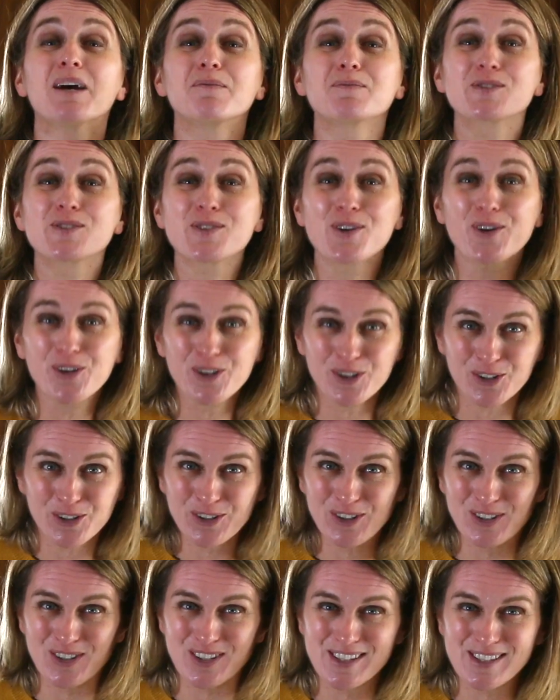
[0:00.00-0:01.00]
I'm so
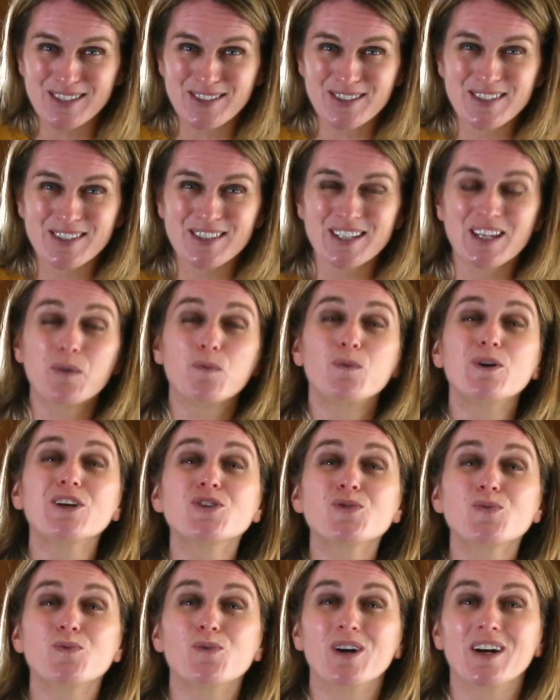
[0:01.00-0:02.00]
curious to see
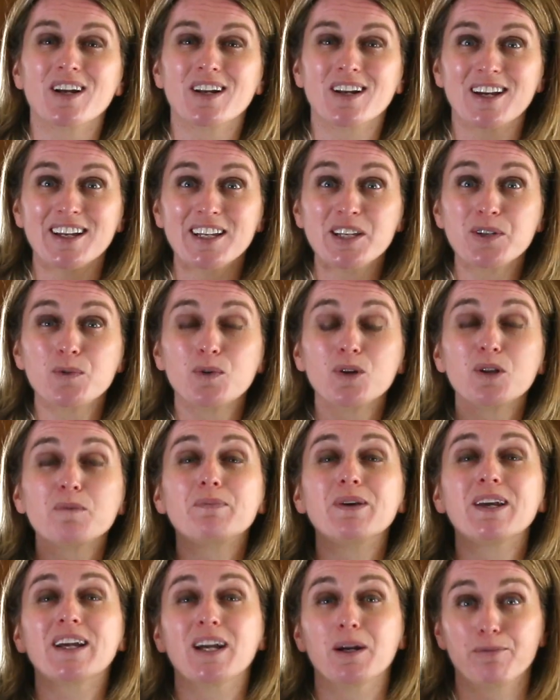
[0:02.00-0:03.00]
which one you will
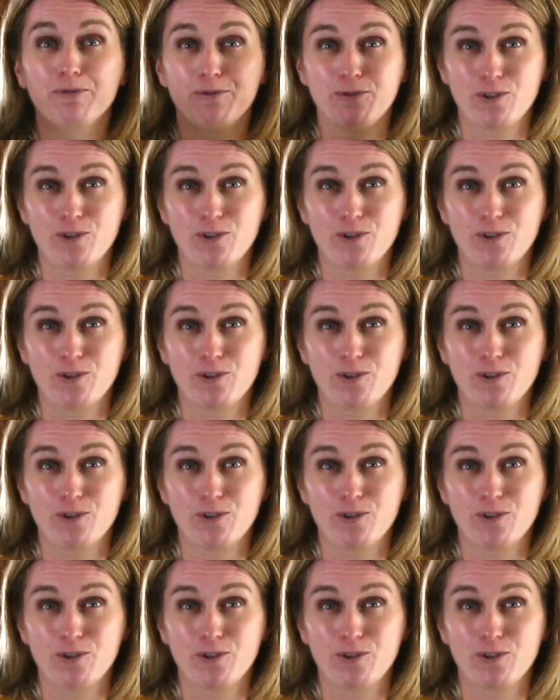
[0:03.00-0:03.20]
pick up